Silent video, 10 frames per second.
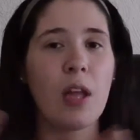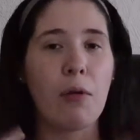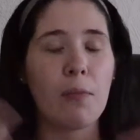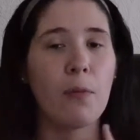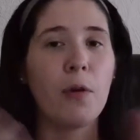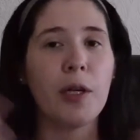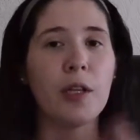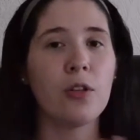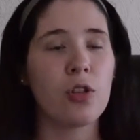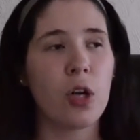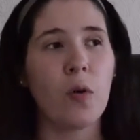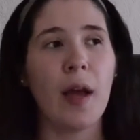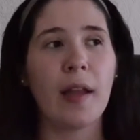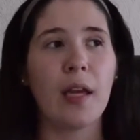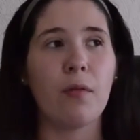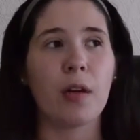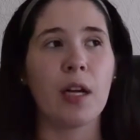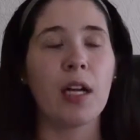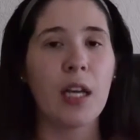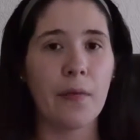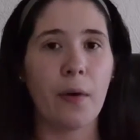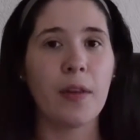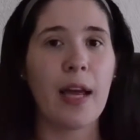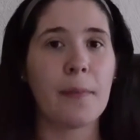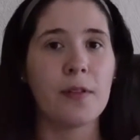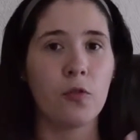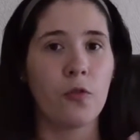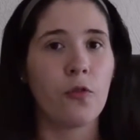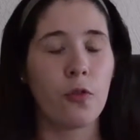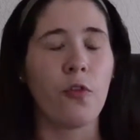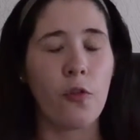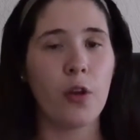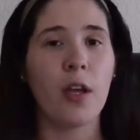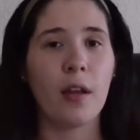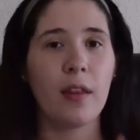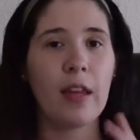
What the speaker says: They were promoting the show and they were gonna give out that episode for free.